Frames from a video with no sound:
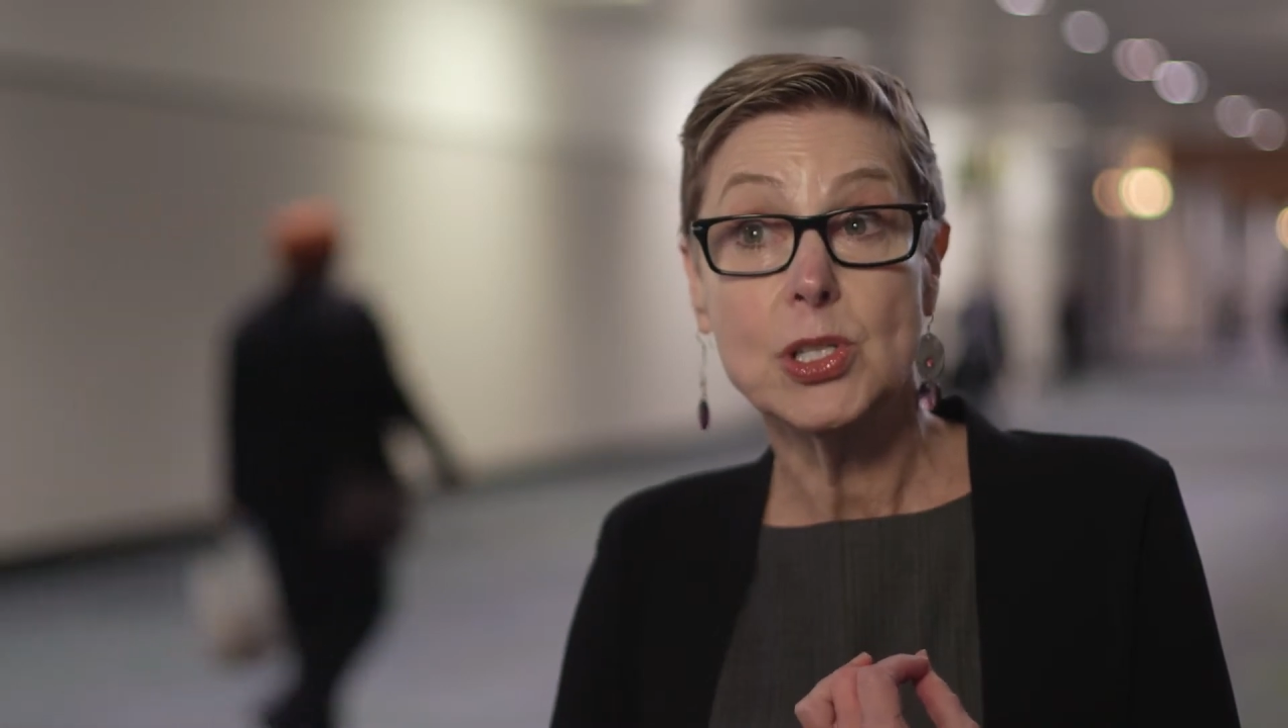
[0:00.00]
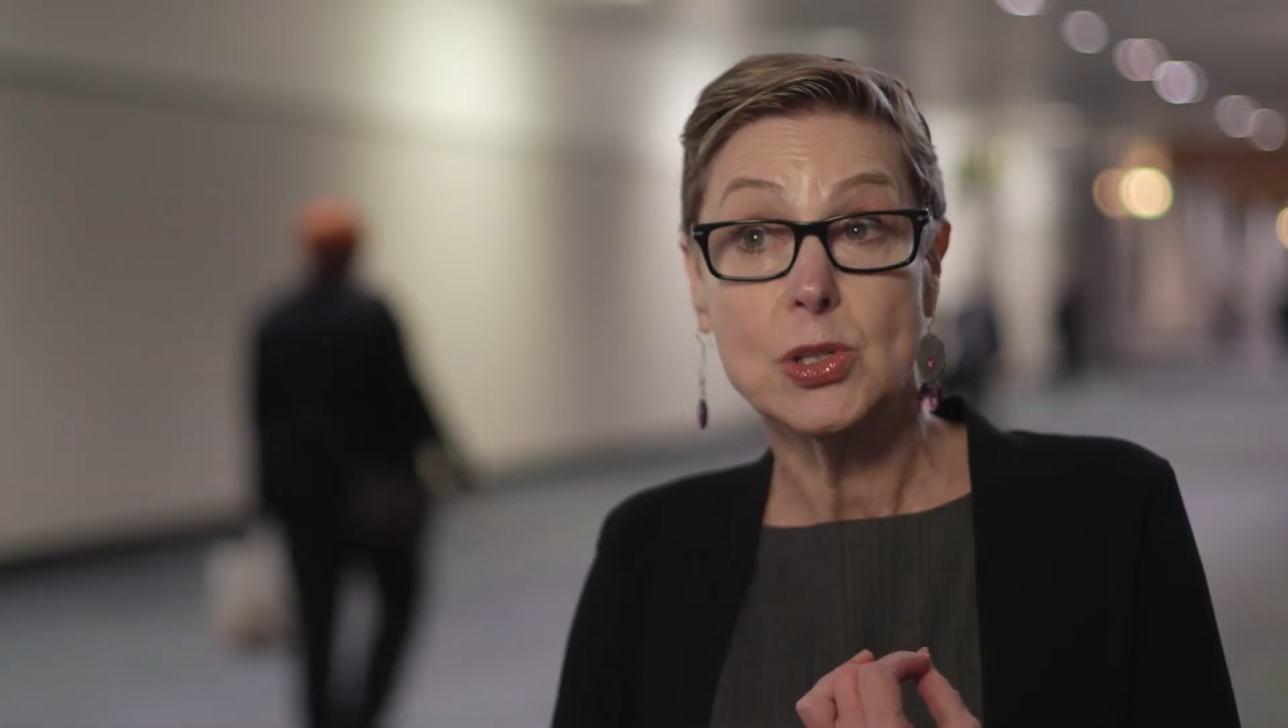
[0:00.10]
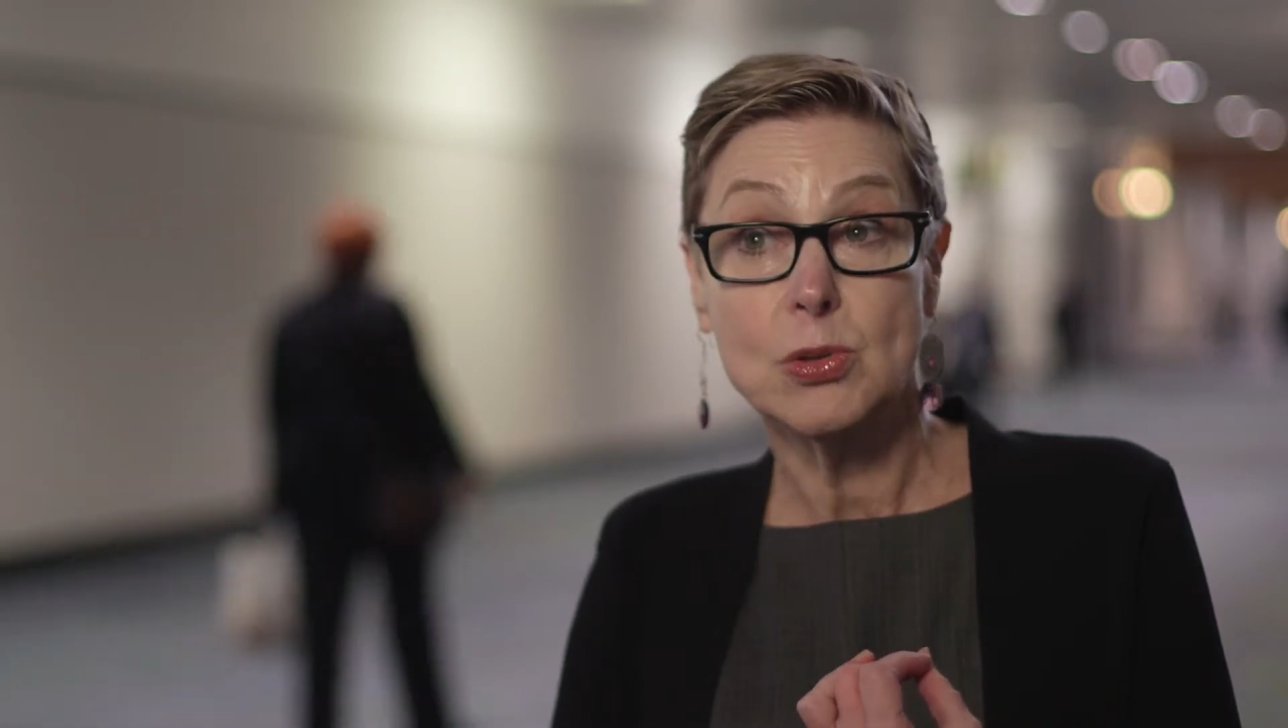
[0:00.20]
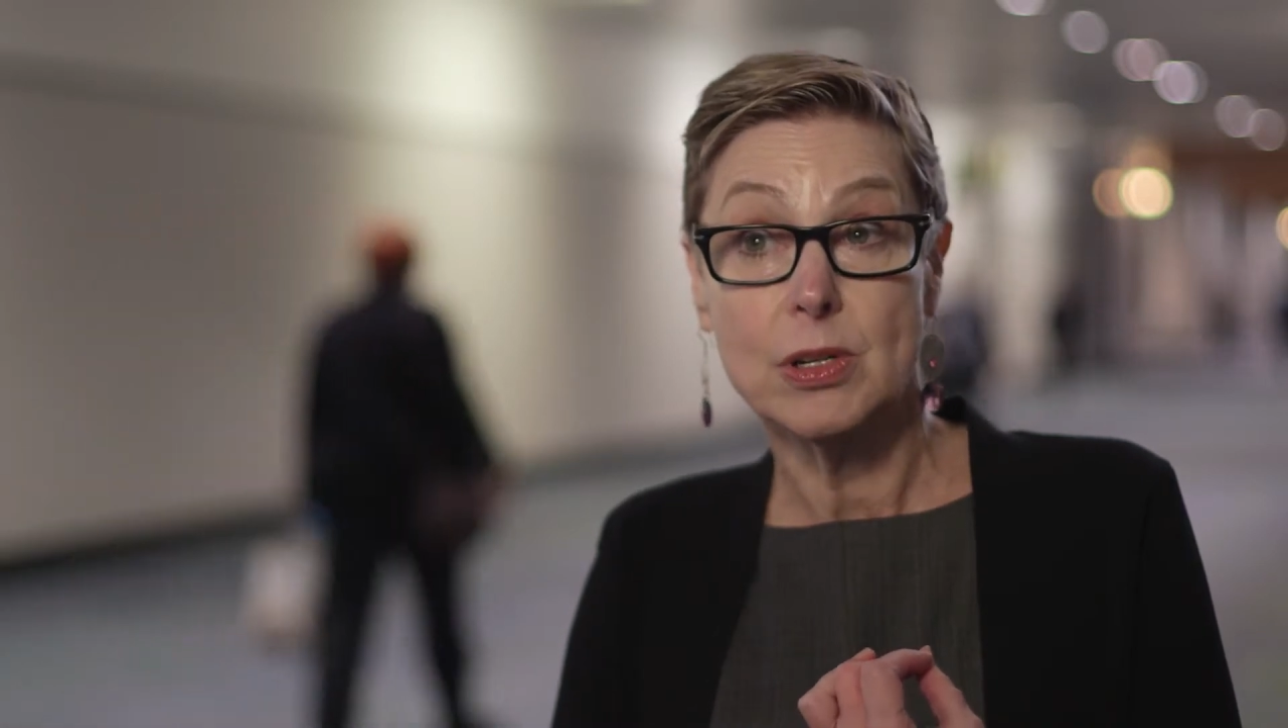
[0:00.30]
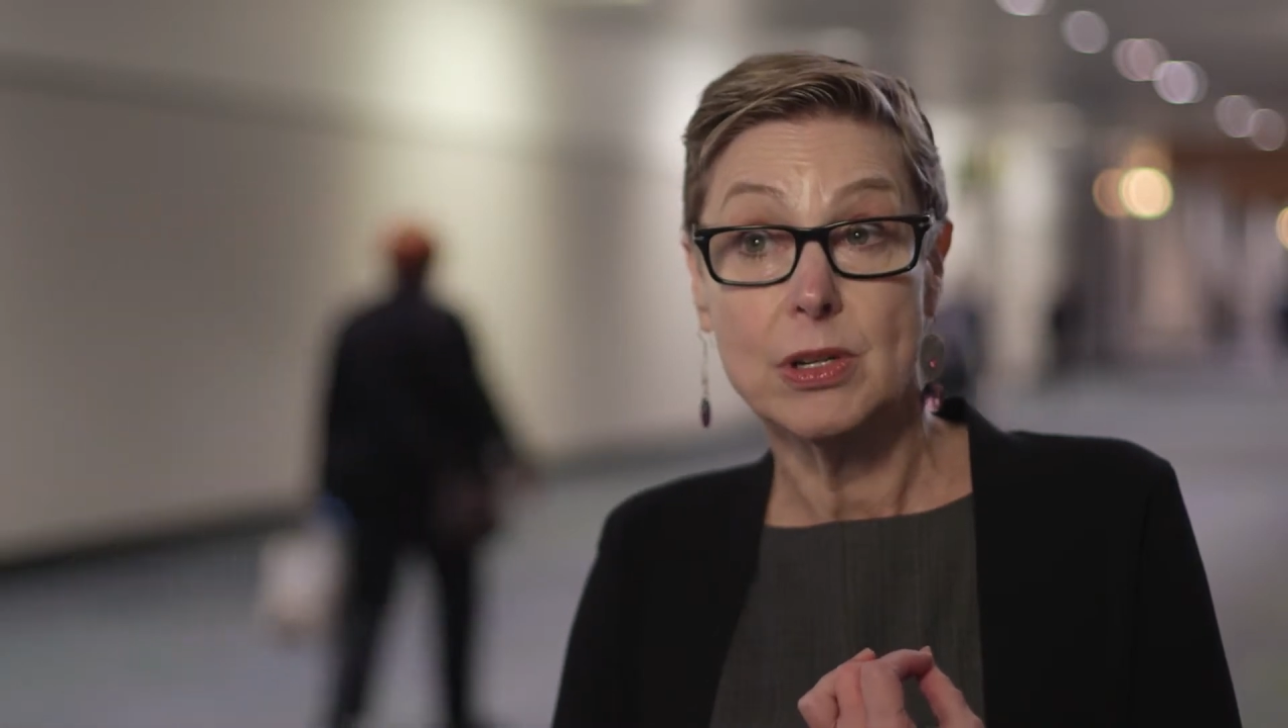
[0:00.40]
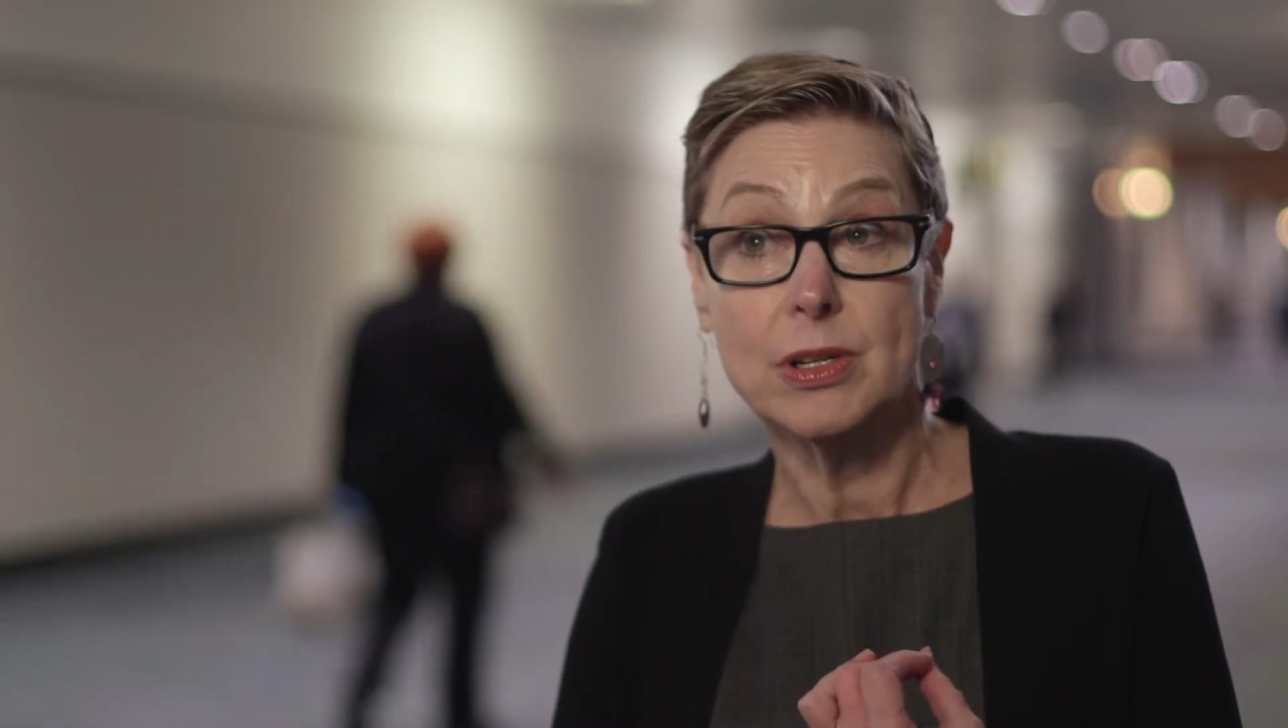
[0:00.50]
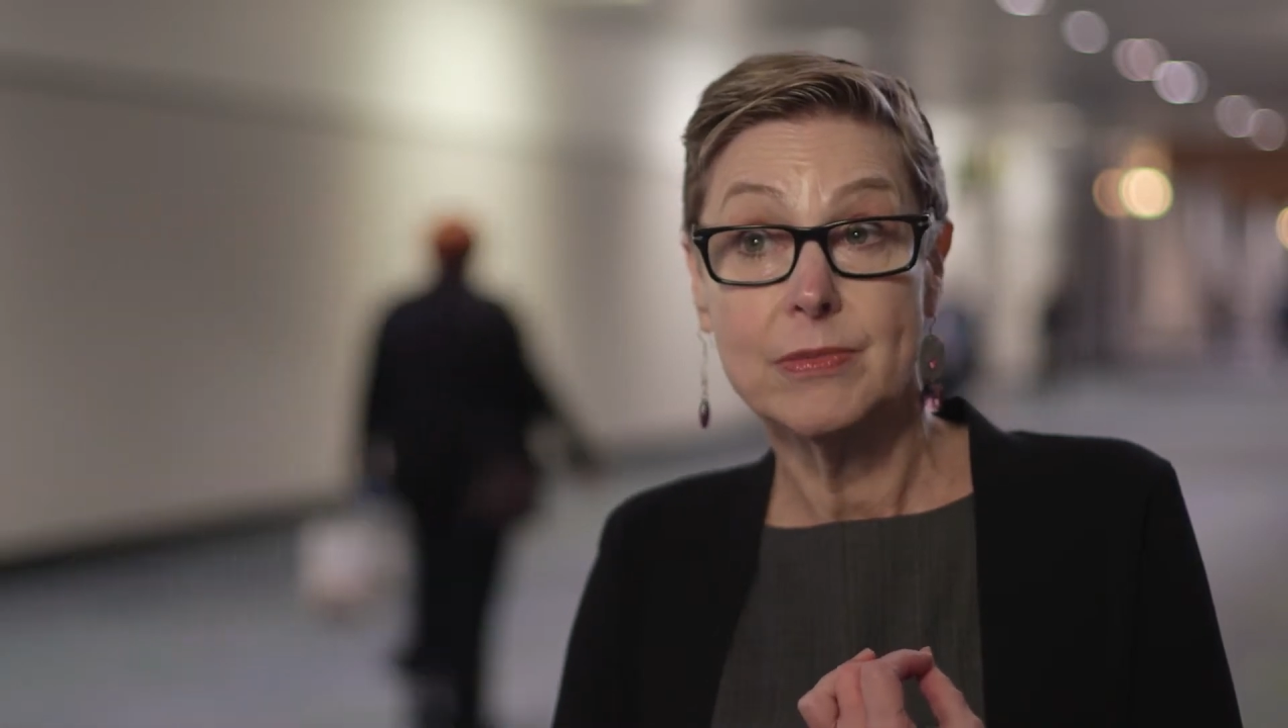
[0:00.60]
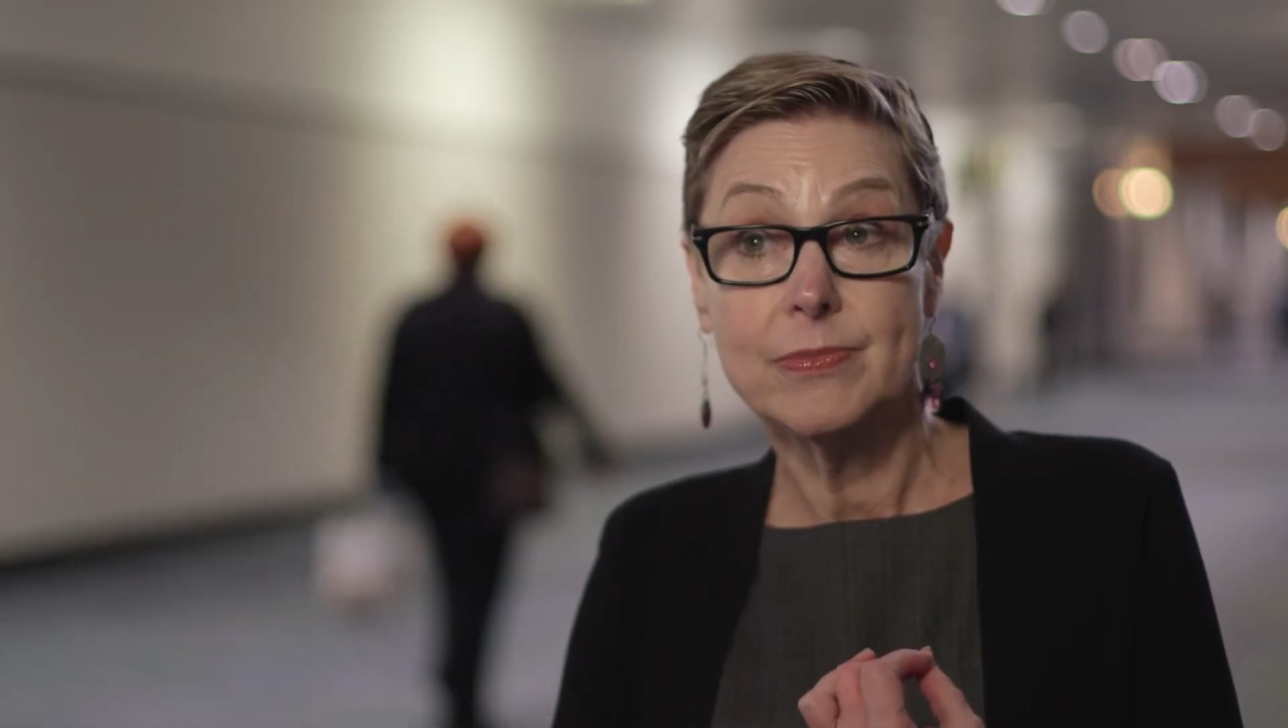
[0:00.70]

disorder.